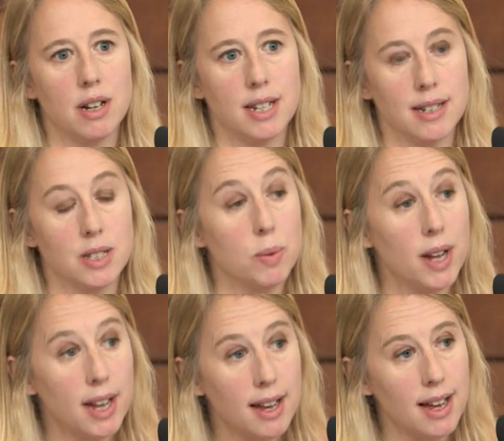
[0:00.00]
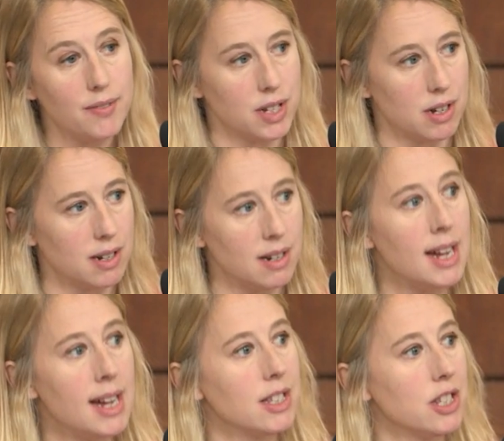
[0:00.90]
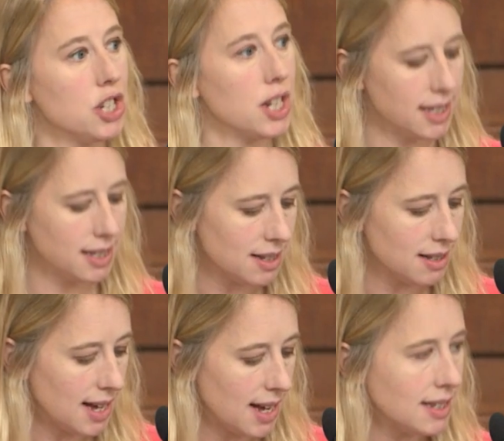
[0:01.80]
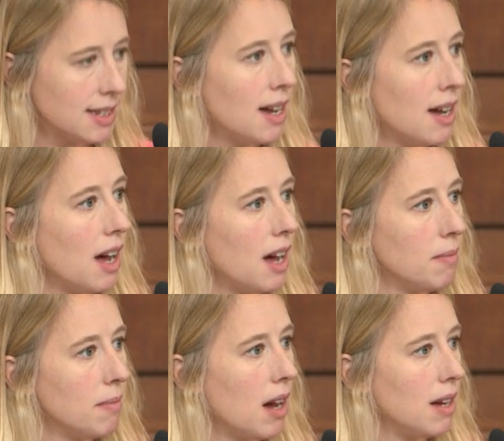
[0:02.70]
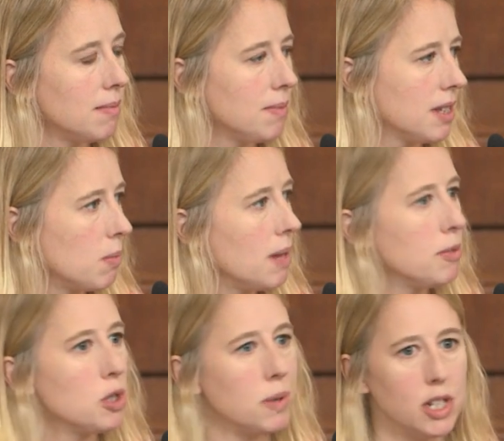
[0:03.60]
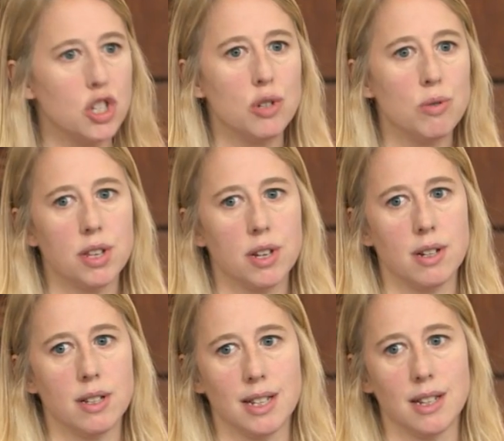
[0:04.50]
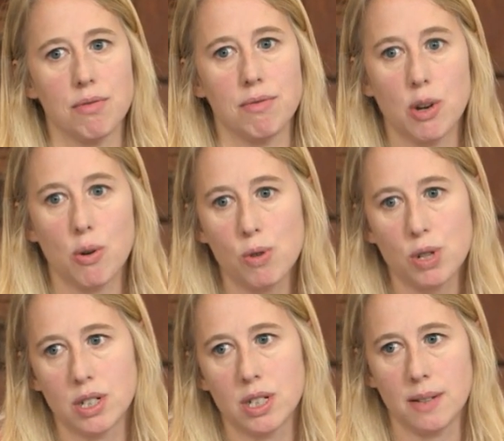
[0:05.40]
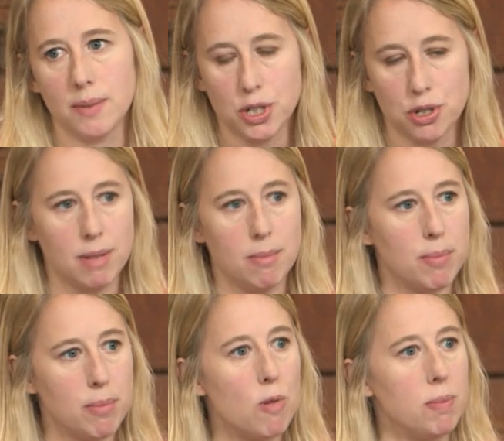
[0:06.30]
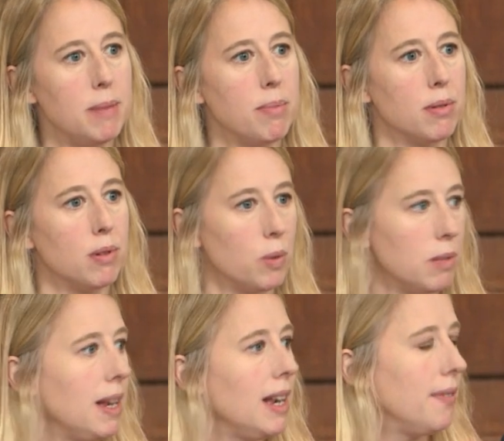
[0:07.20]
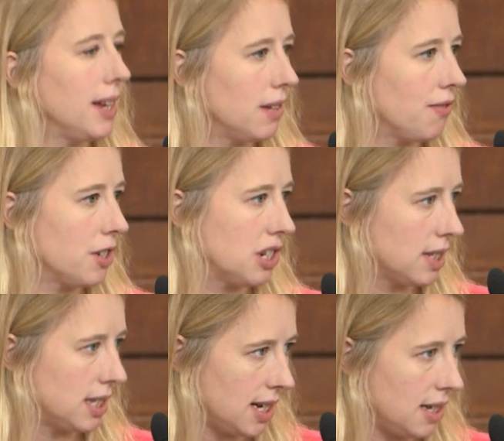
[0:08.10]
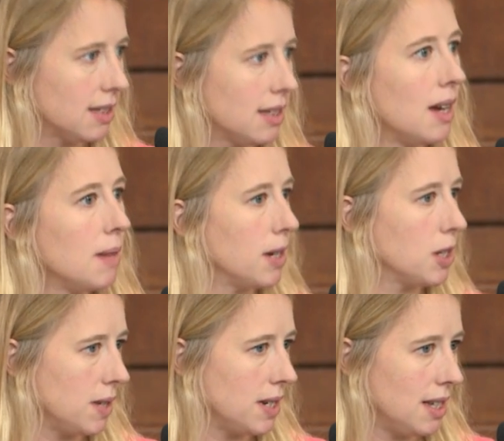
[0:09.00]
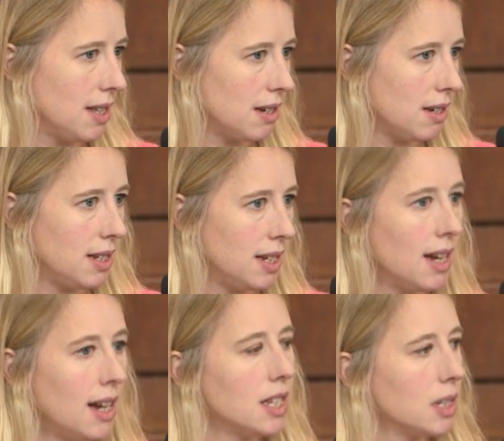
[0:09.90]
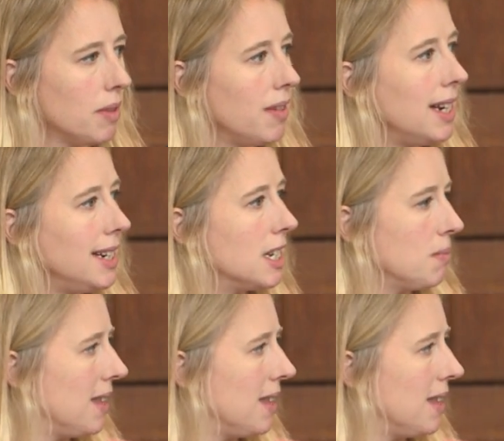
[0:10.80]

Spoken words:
and elsewhere have done suggest that somewhere between 2/3 and 3/4 of extremely poor people will be living in fragile states by 2030. So we really need to